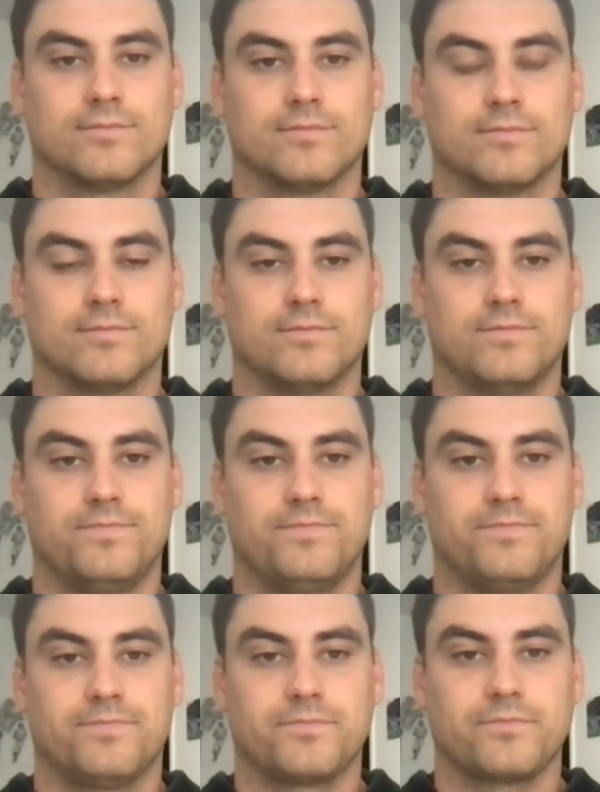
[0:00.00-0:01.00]

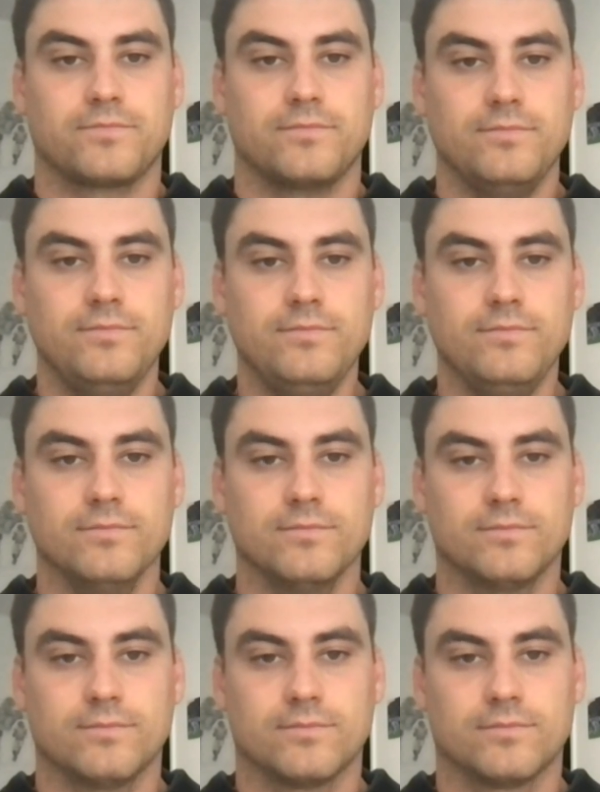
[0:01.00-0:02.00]

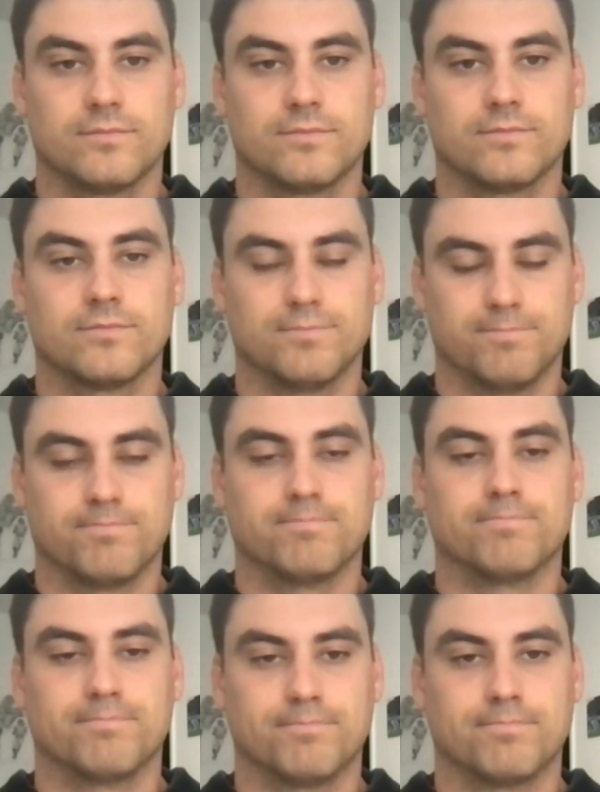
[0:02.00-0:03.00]

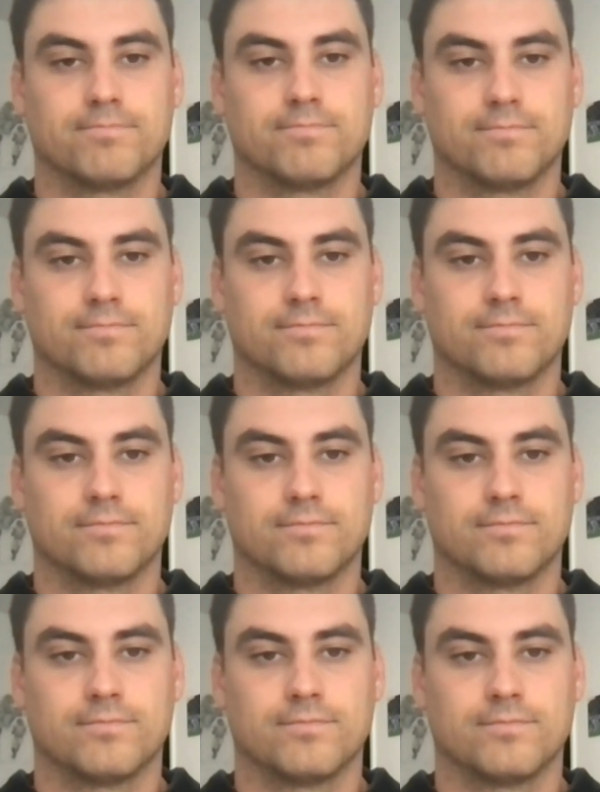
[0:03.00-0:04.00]

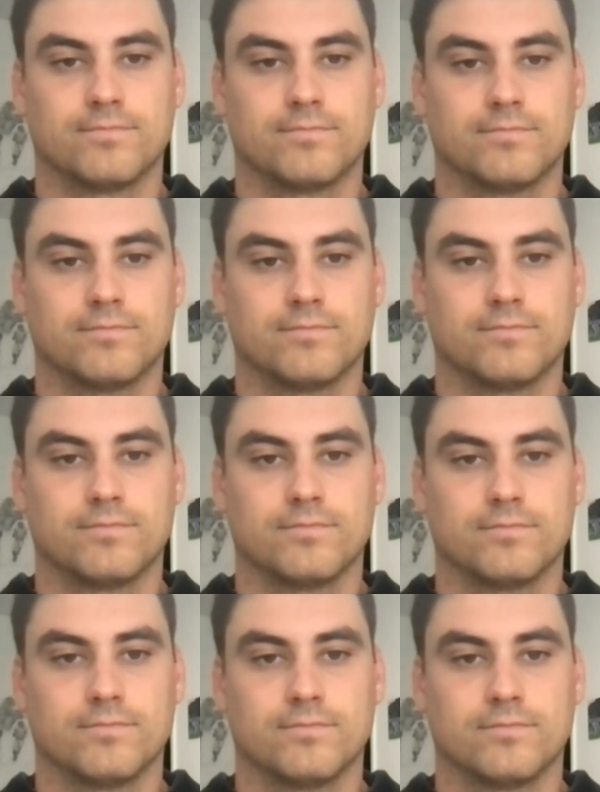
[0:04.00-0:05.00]

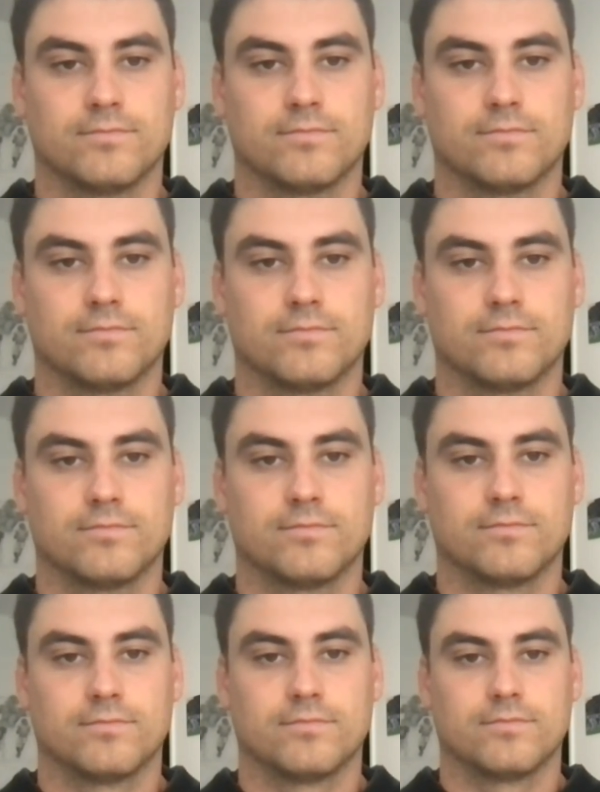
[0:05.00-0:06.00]

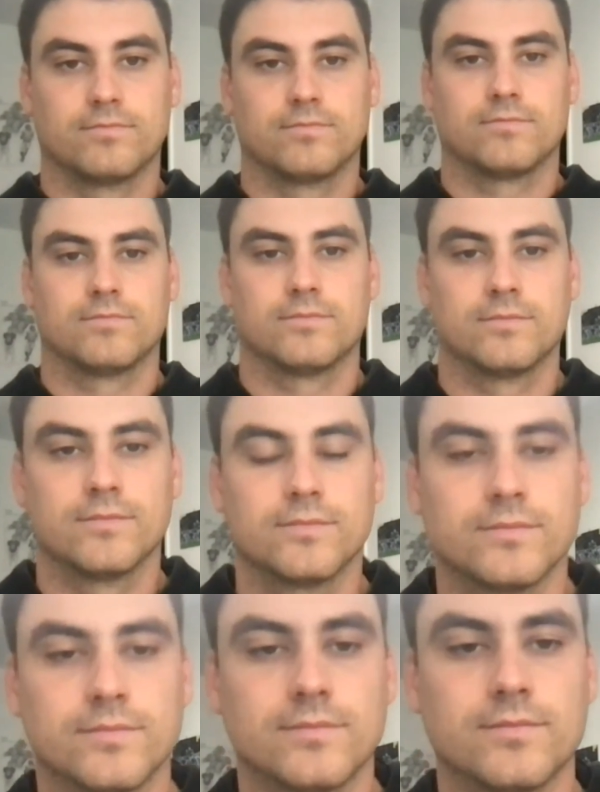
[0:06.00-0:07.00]

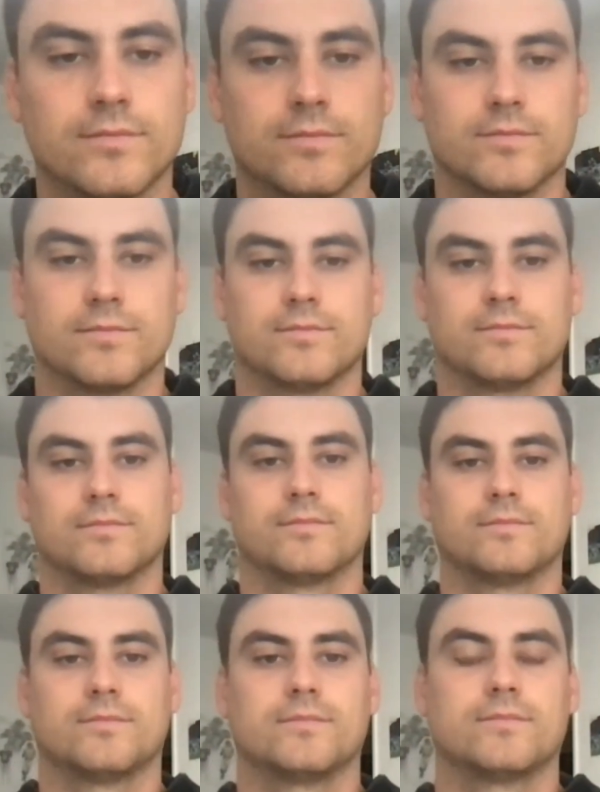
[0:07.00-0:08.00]
(silent)